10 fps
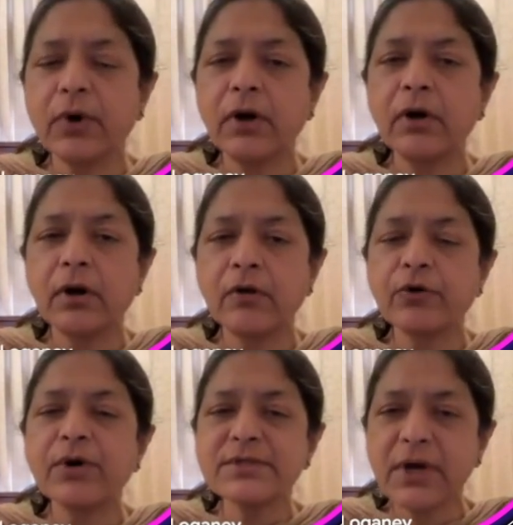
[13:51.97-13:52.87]
of
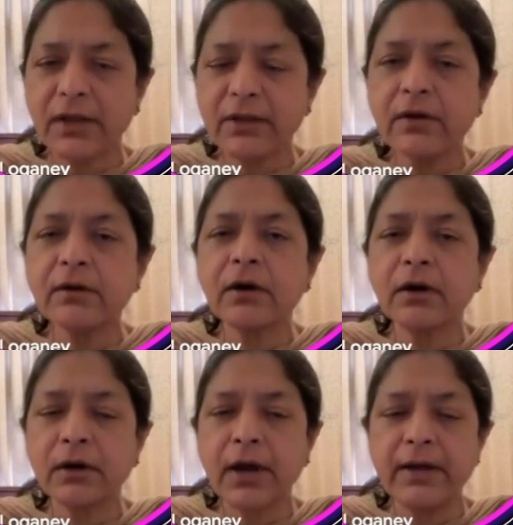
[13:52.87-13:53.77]
course, the other
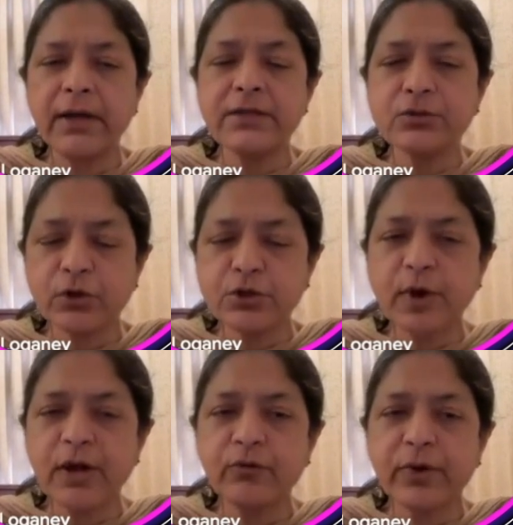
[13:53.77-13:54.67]
guidelines also
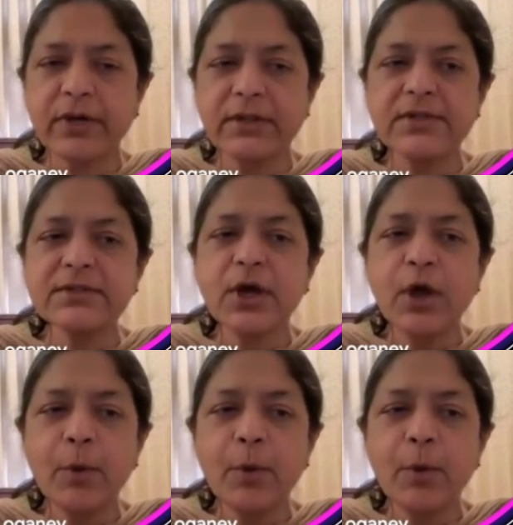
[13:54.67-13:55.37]
advocate this,